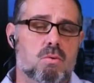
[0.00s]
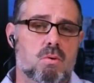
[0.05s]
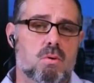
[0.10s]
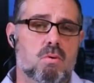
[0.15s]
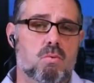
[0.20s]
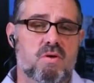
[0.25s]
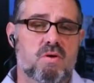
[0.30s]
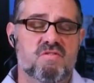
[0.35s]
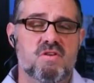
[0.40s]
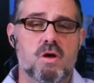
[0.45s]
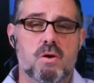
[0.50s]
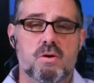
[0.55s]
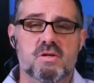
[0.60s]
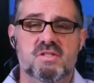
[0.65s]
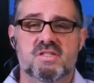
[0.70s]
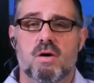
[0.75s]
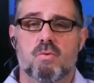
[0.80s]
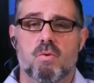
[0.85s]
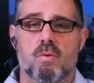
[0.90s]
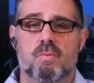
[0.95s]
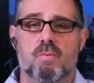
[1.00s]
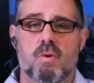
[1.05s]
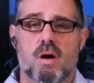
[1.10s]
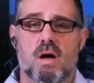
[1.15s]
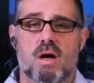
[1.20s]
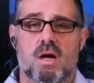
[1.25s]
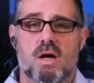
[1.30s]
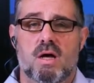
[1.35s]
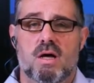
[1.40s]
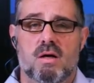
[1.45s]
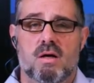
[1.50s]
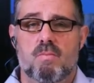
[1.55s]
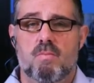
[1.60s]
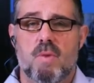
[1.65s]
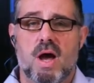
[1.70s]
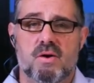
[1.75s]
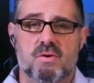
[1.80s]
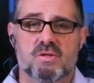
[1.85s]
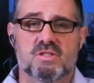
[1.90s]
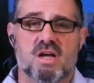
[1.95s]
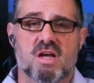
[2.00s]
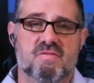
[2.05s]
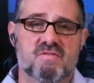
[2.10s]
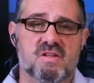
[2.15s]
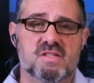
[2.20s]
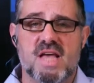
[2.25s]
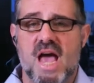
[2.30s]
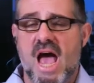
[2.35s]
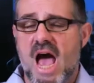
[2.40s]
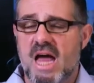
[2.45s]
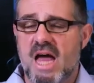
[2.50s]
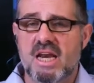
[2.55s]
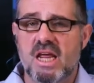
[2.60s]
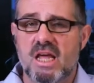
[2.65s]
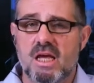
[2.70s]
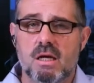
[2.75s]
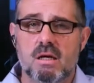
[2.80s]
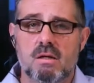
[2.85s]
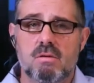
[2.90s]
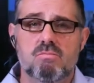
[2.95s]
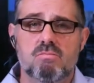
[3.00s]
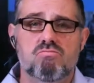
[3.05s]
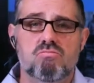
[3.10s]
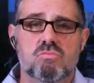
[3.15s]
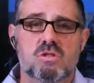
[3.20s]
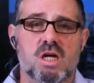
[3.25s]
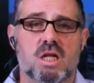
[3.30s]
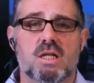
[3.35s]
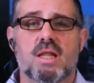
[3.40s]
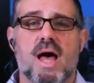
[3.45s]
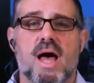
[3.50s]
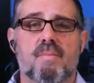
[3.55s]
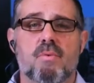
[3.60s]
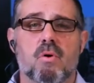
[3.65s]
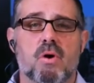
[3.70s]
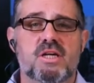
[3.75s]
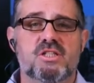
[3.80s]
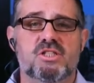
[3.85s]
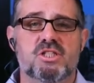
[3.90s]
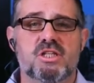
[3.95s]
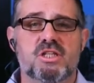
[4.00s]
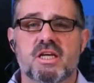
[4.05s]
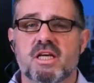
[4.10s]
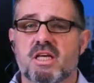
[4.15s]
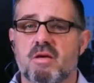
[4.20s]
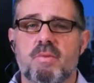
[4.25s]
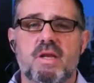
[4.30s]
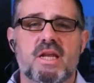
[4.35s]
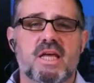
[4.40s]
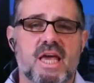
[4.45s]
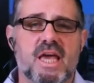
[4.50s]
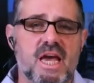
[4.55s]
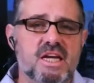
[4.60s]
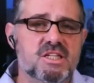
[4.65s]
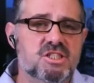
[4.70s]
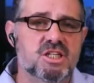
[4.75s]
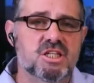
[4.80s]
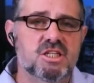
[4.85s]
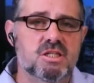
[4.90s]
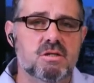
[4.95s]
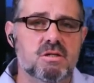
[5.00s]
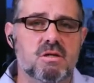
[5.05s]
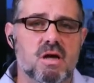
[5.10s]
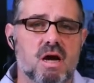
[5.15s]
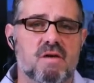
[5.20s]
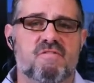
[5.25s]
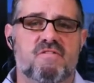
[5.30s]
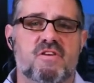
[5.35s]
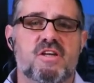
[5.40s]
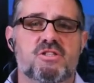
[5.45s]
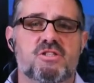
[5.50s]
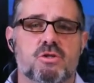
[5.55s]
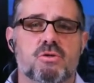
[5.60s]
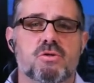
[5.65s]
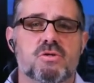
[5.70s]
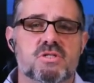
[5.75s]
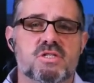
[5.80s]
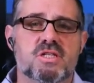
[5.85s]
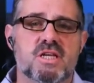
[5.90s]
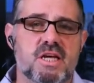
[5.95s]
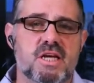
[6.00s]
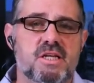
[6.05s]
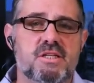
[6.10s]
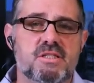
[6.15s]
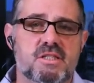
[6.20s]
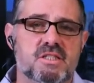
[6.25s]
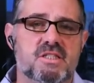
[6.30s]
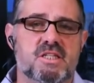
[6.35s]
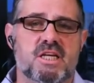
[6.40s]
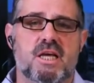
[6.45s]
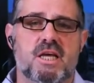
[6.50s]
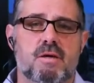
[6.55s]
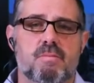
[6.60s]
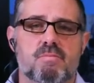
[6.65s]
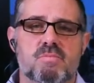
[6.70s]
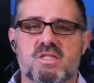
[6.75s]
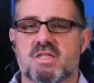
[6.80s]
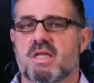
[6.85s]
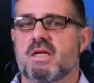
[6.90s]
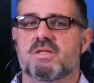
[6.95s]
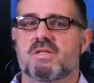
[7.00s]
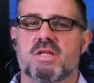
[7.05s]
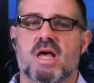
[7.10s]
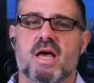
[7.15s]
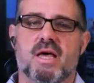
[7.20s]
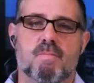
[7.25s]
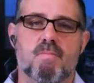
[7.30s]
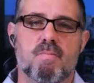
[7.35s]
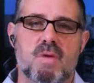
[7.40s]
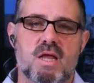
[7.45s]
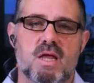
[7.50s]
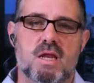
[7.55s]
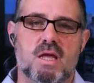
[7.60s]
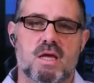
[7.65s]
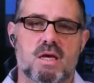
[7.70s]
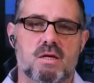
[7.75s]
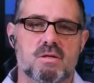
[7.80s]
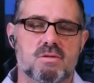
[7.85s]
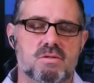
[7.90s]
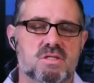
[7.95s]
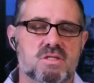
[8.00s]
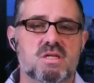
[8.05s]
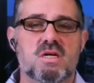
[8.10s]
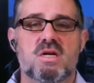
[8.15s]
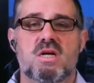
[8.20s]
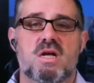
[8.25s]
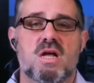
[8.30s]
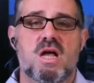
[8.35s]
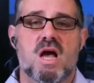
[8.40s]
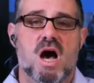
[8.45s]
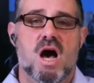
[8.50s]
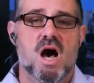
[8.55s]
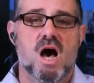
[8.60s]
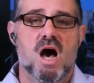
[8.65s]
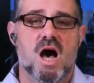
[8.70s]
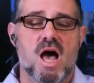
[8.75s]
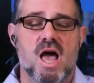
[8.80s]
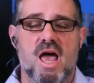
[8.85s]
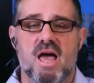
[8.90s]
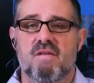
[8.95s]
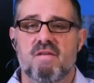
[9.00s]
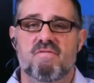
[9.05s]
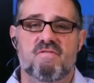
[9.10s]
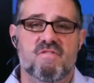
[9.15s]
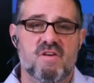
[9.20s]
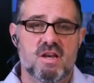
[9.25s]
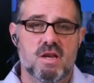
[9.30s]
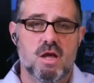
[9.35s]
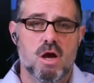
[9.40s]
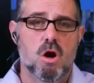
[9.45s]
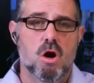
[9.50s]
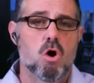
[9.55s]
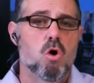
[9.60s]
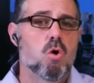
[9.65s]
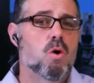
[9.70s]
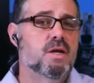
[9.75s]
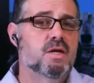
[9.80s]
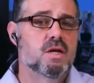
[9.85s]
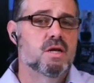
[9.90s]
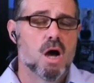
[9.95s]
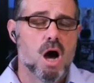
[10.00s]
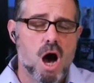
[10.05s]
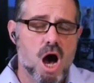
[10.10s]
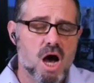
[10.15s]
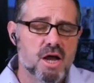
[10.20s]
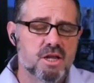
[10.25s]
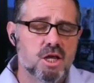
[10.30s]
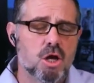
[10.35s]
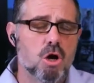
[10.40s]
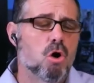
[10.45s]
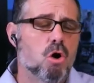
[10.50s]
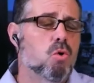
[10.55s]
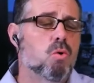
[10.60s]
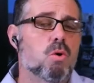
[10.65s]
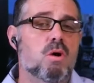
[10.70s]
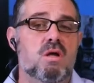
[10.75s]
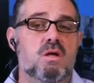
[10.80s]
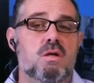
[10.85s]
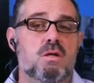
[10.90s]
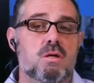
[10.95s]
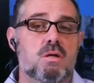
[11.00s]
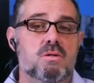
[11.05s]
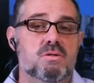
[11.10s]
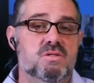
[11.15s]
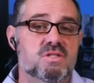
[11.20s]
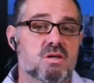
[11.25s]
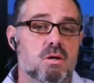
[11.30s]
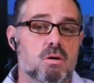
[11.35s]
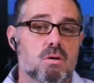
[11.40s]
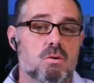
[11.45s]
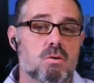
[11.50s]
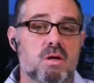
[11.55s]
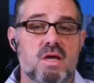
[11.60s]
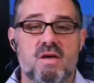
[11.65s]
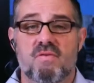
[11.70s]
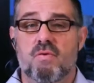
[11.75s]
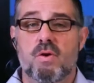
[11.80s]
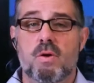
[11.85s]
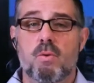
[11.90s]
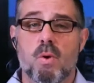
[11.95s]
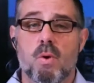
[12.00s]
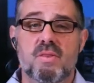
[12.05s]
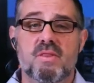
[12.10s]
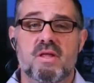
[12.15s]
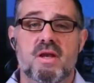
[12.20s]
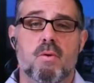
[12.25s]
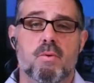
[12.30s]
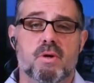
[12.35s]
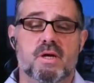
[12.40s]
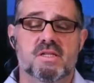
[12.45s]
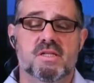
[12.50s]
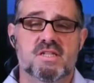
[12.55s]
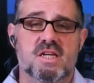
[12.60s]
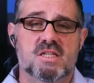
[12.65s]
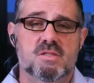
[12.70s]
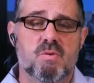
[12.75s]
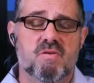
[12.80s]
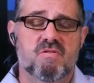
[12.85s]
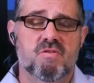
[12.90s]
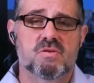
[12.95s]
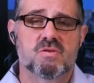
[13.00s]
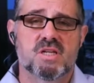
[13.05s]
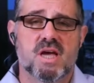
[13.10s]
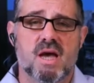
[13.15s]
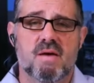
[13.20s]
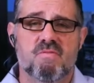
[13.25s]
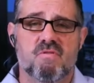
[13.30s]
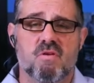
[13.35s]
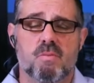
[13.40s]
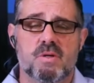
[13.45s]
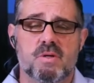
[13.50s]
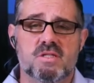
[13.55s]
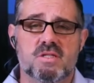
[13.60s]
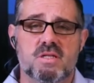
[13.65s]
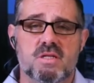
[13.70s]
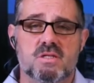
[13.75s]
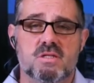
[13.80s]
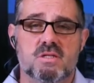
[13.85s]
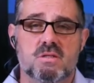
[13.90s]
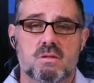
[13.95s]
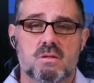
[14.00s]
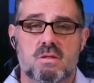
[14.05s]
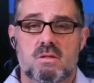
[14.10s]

we've noticed that Microsoft is adding collaboration and communication features into Teams, things like meetings and video and audio. So if we run the network assessment for Skype for Business,